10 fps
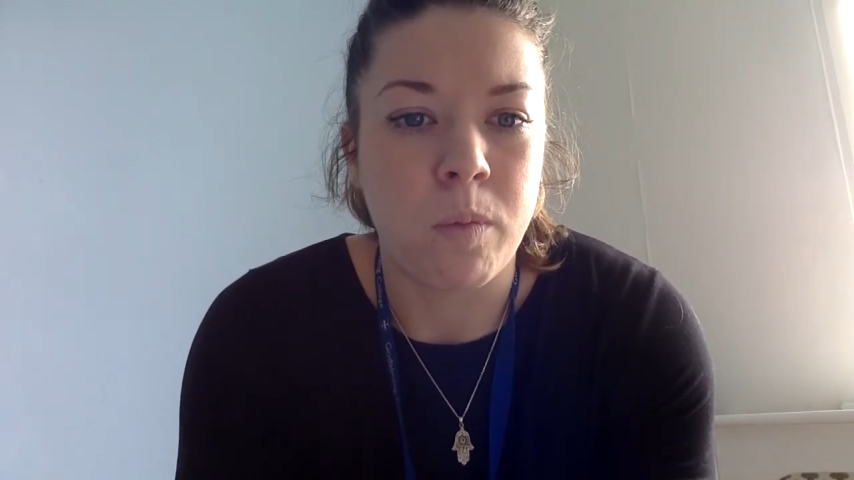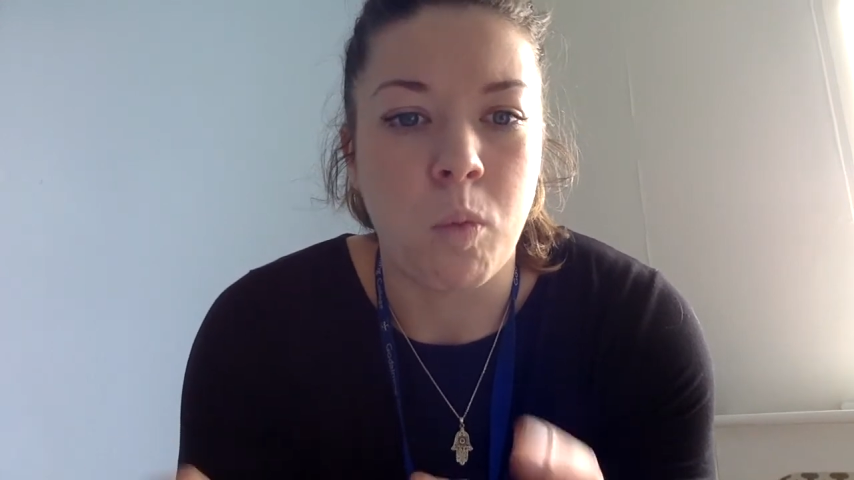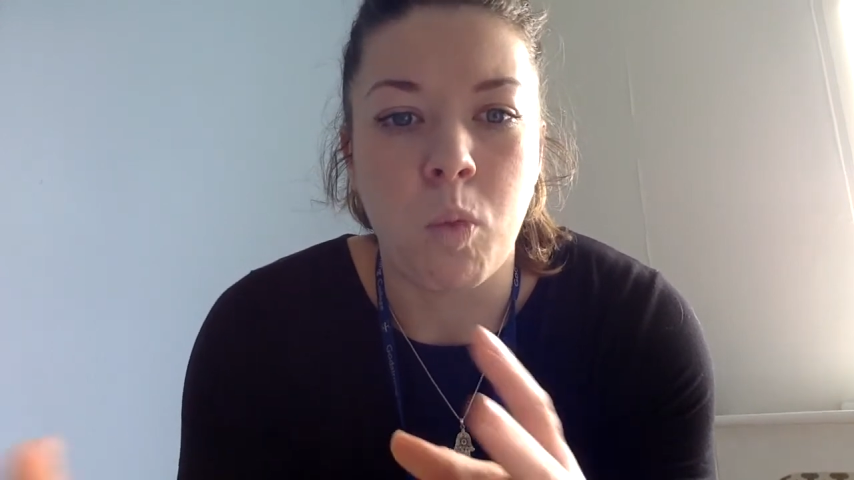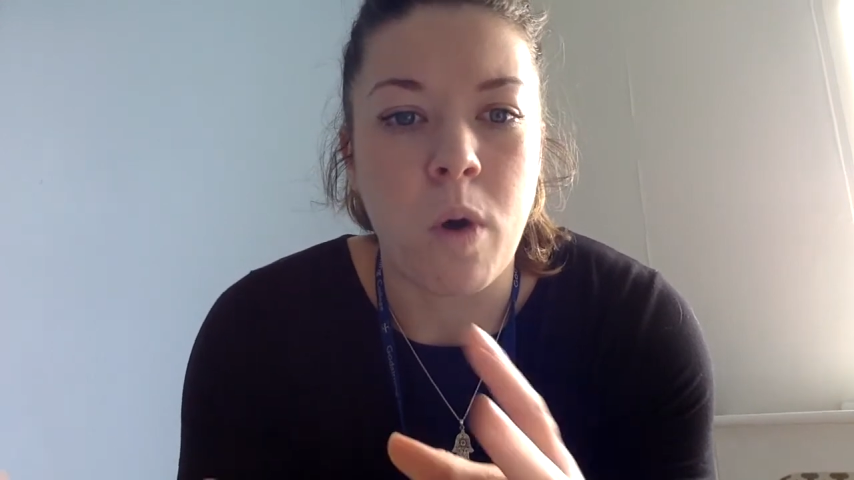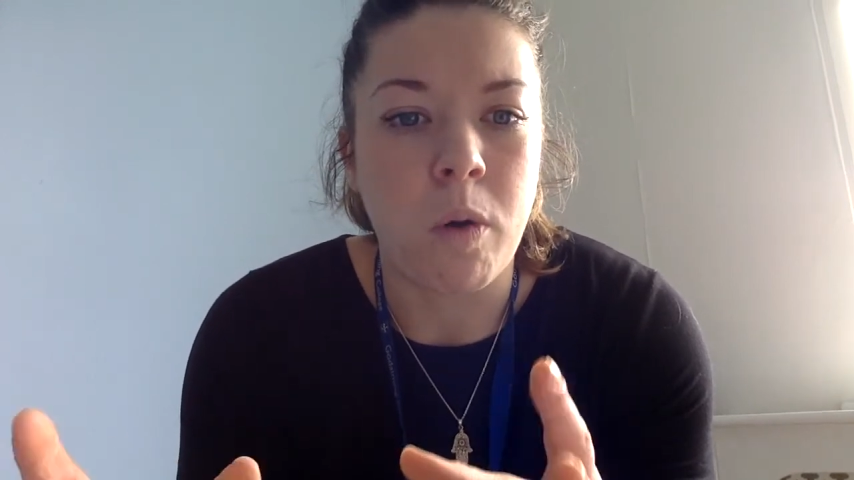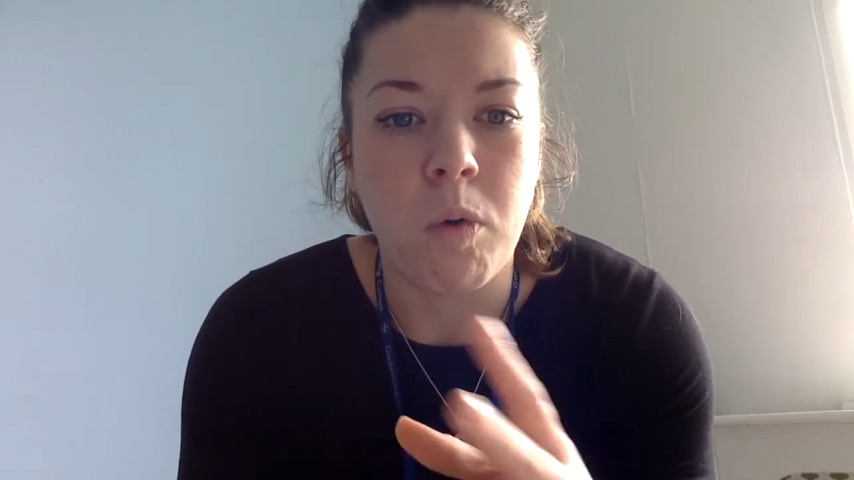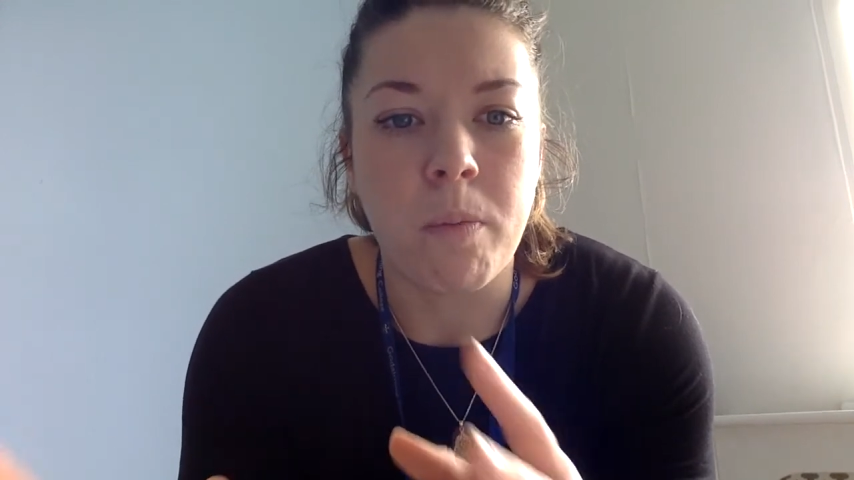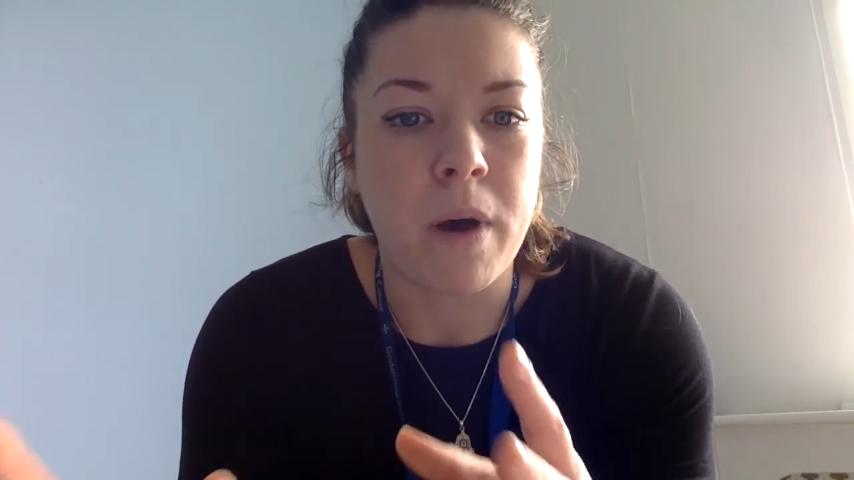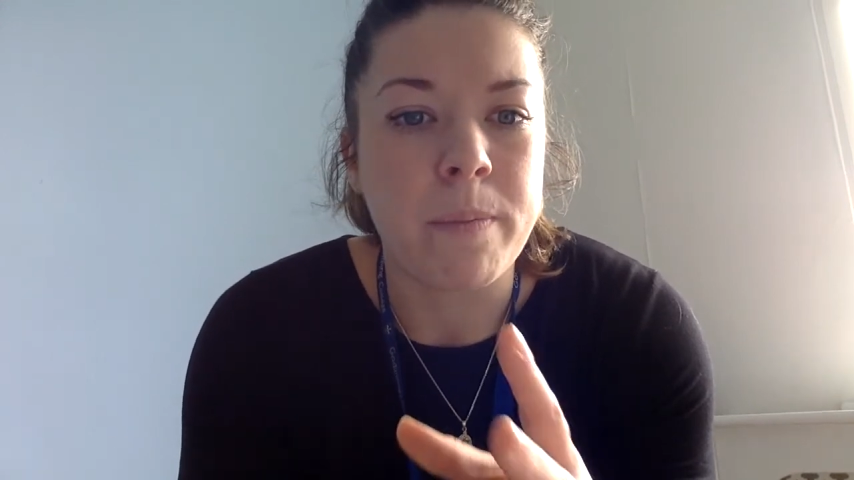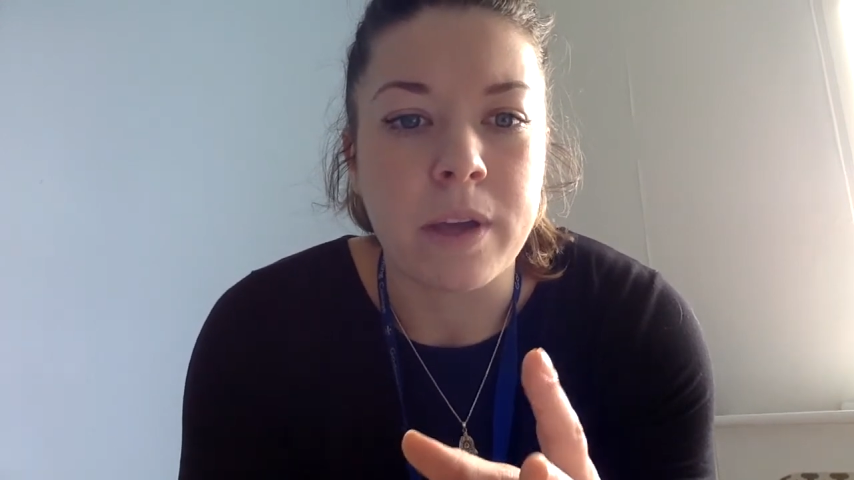
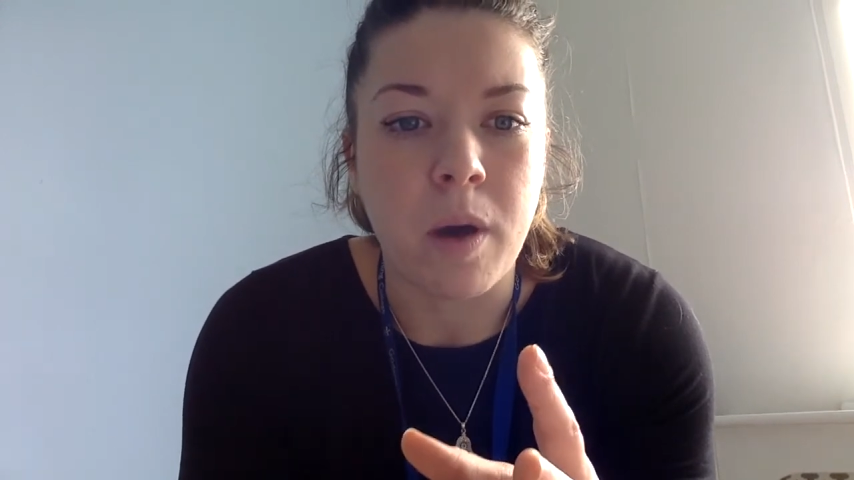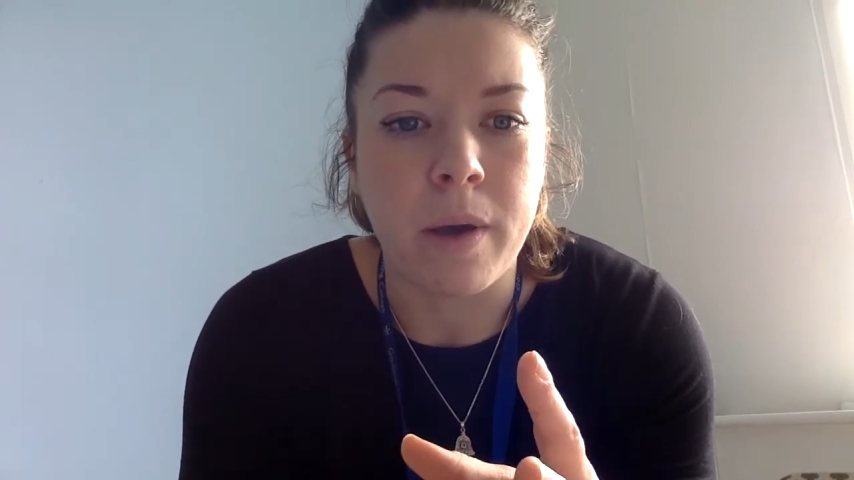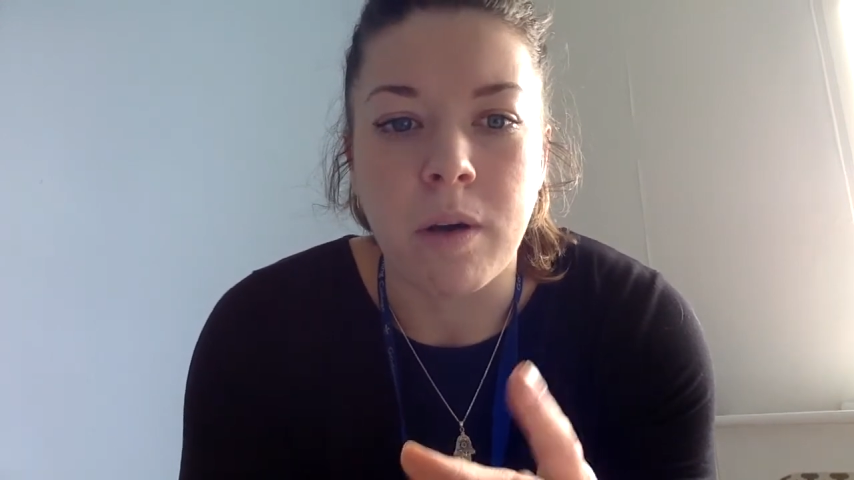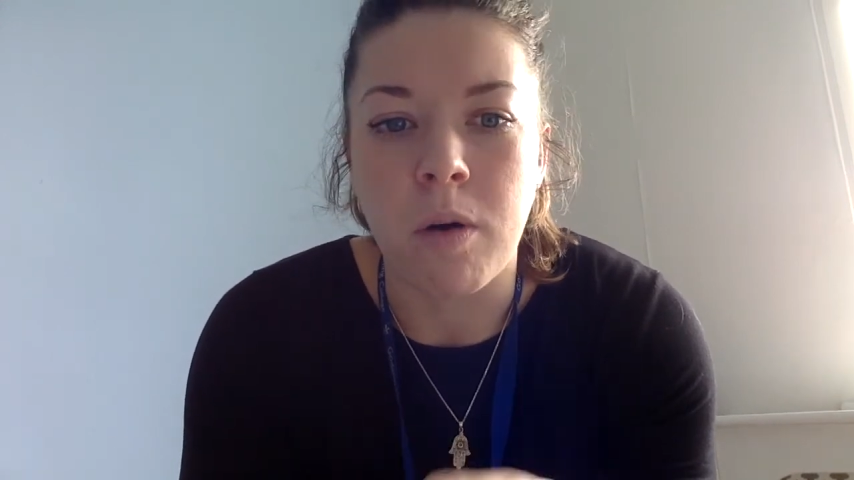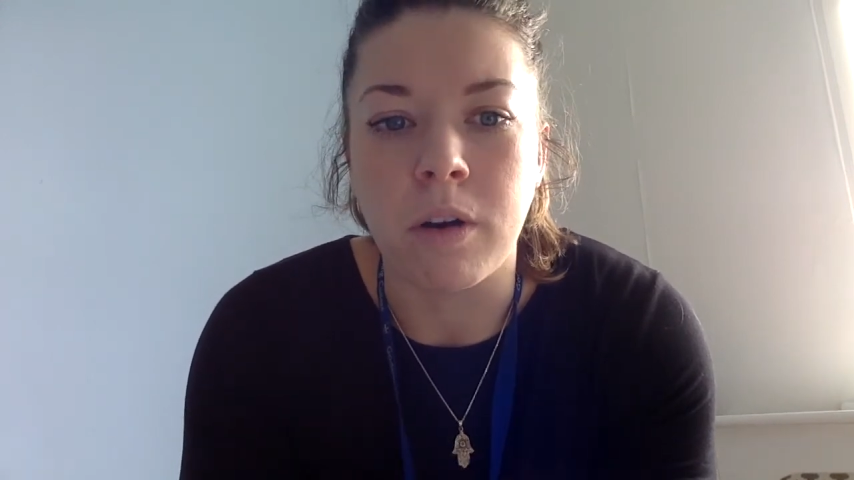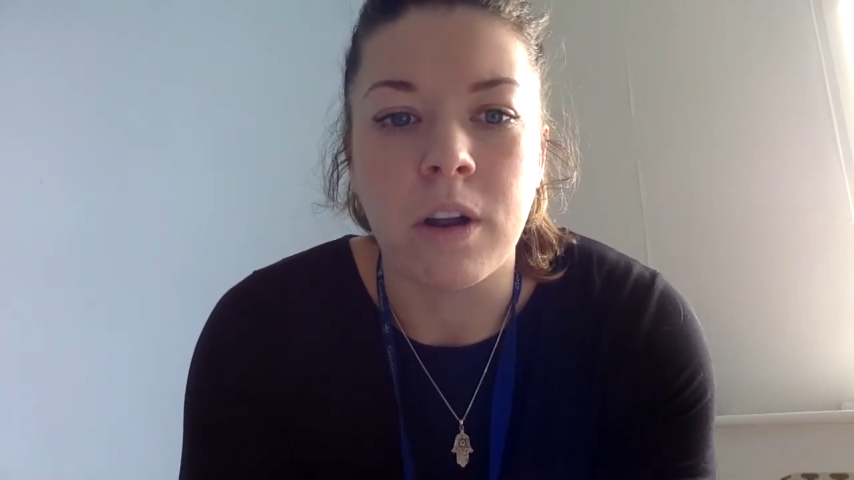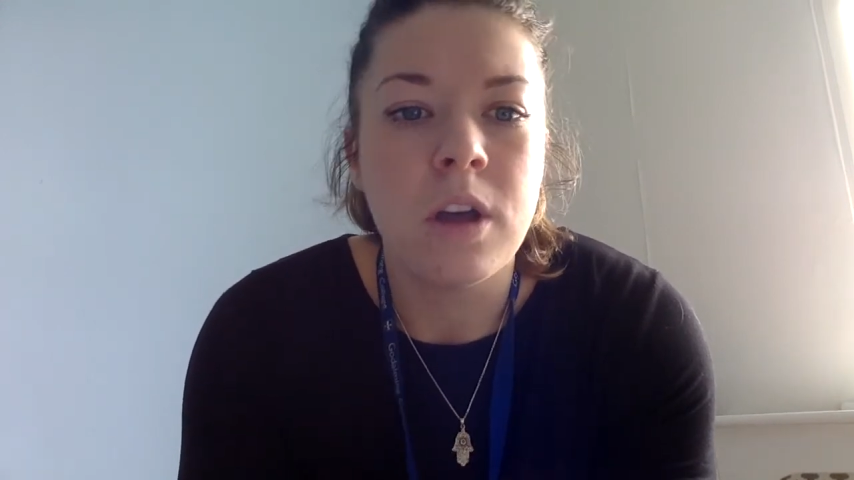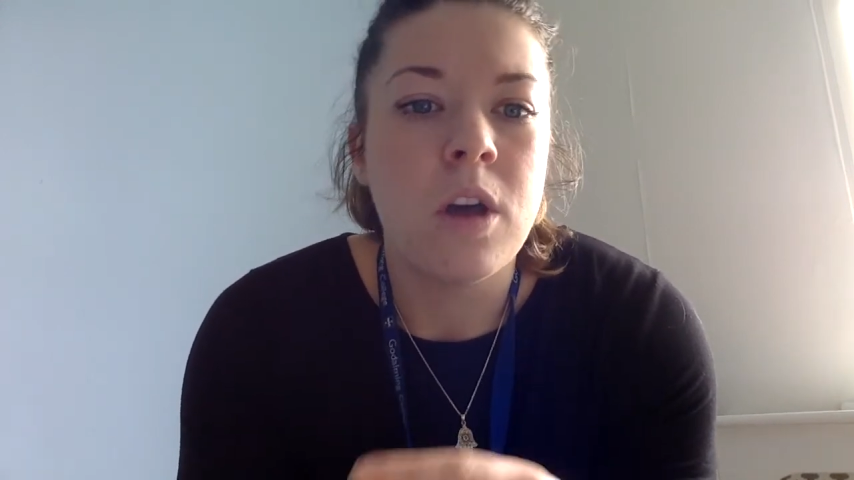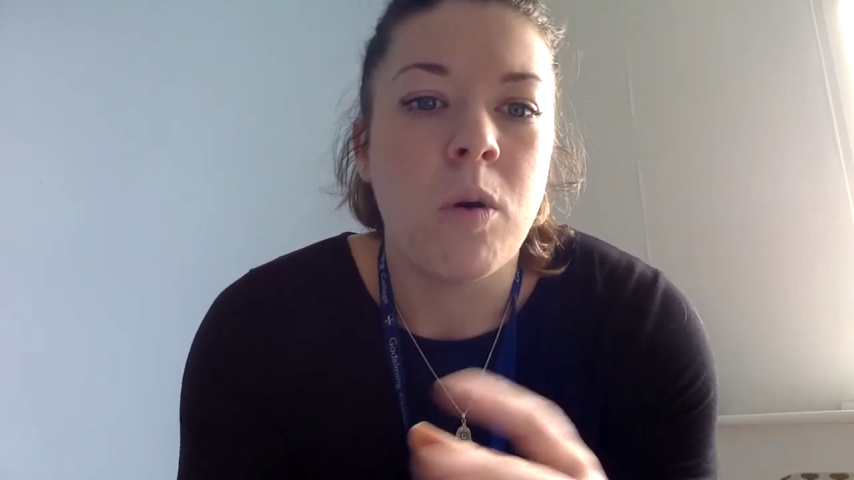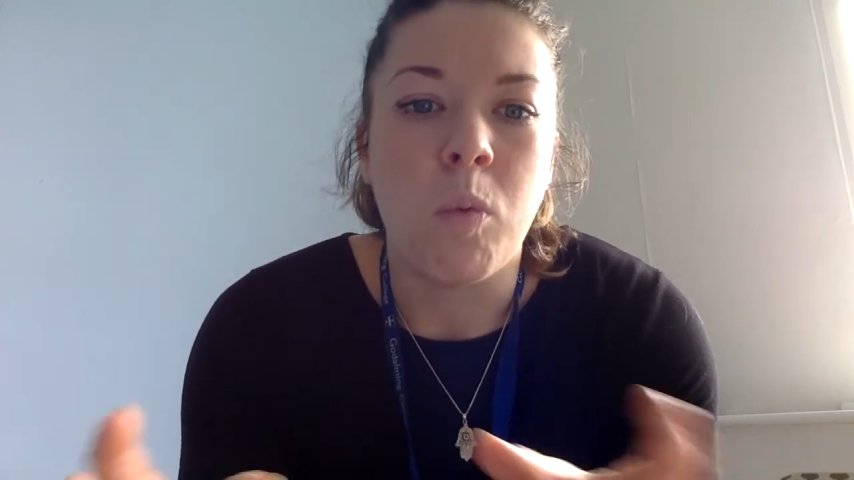what might be going on,
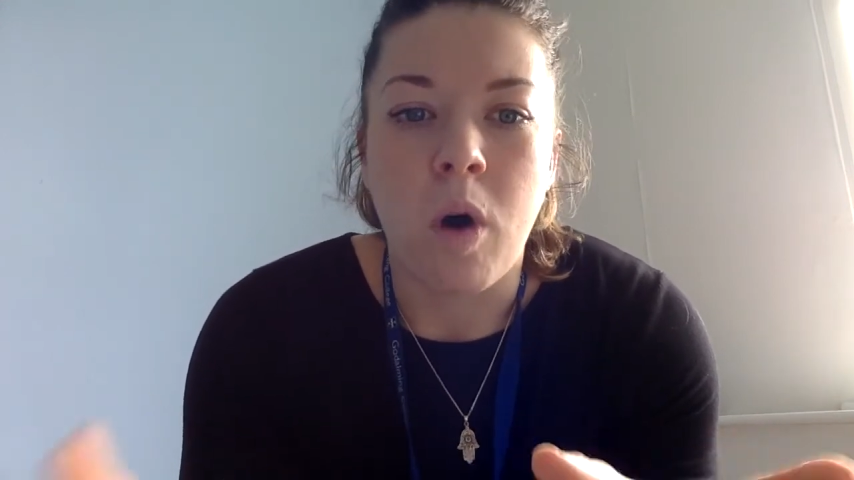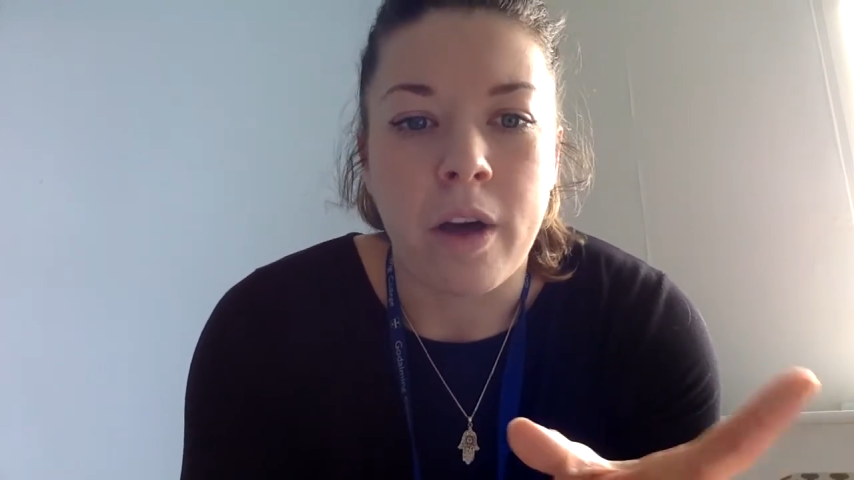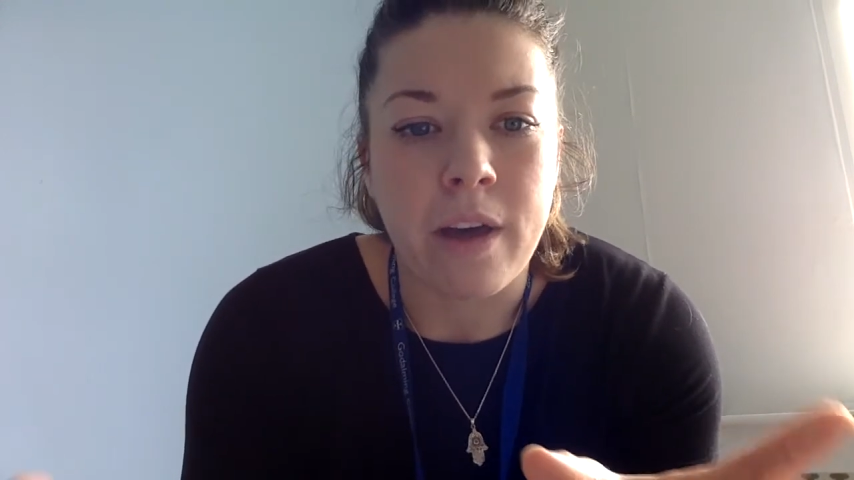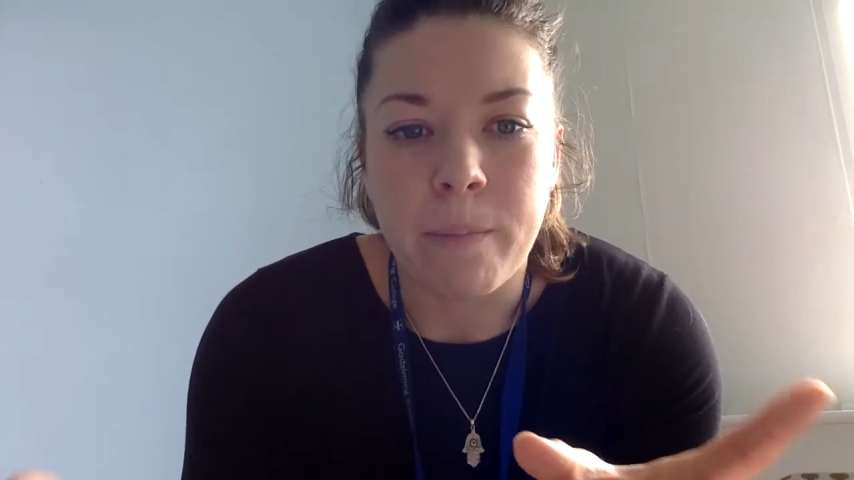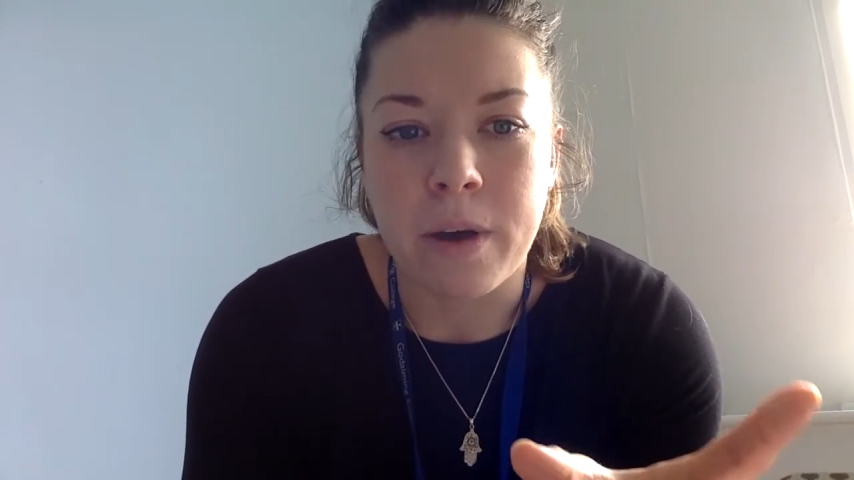why that